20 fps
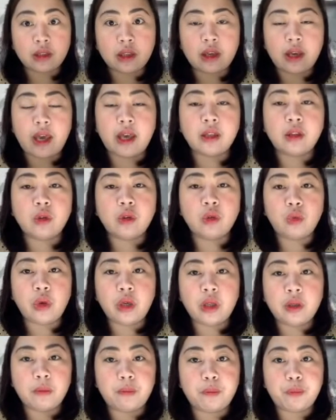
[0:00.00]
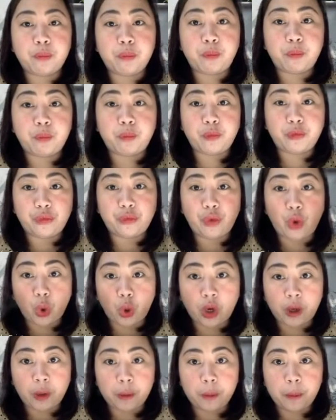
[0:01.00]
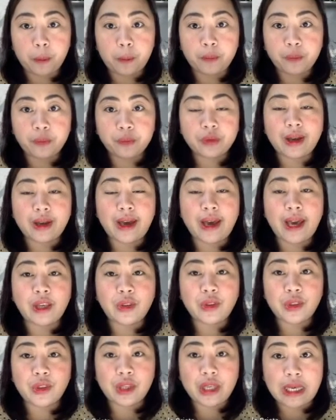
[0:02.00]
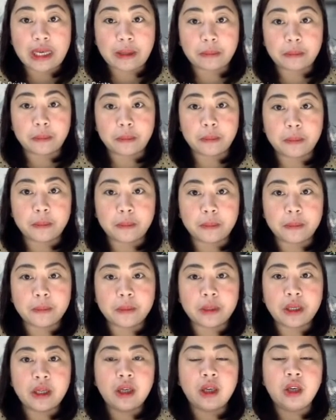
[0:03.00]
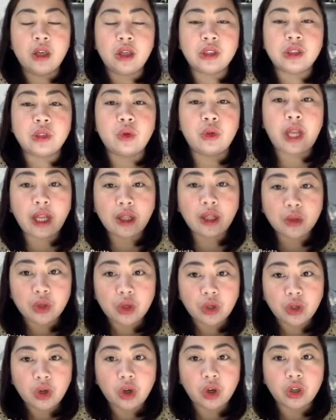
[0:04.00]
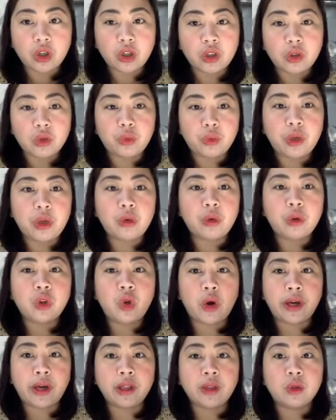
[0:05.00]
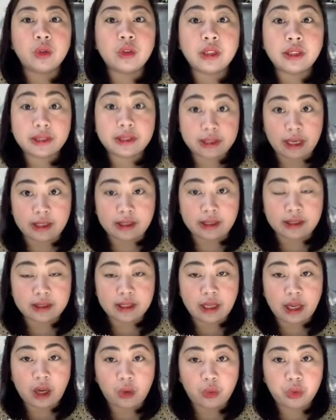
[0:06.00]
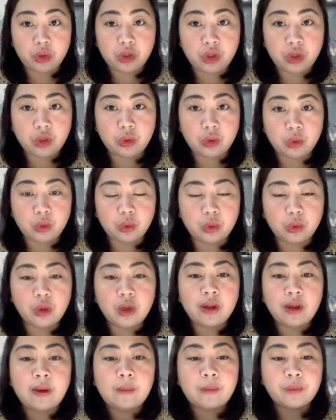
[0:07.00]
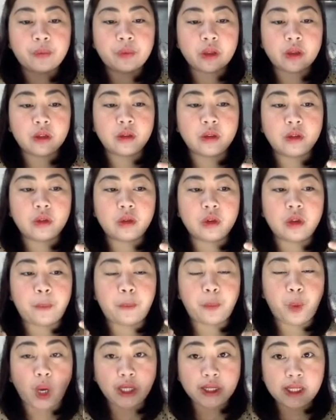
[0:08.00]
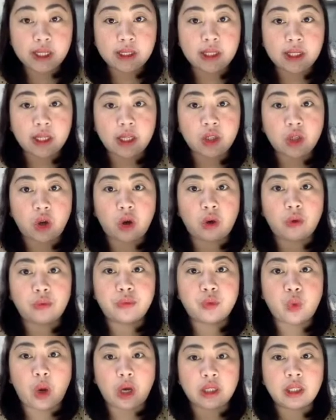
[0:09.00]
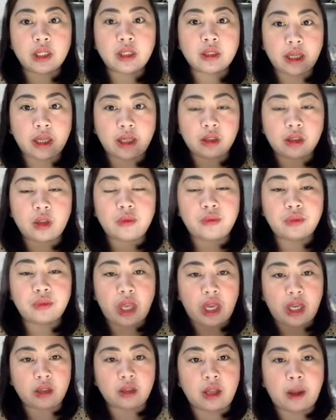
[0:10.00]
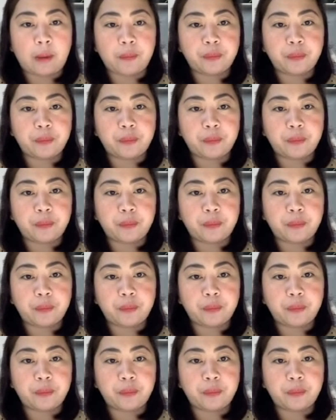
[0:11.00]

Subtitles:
and will form a theme. So later on, we were going to discuss how will you do the processing of qualitative data.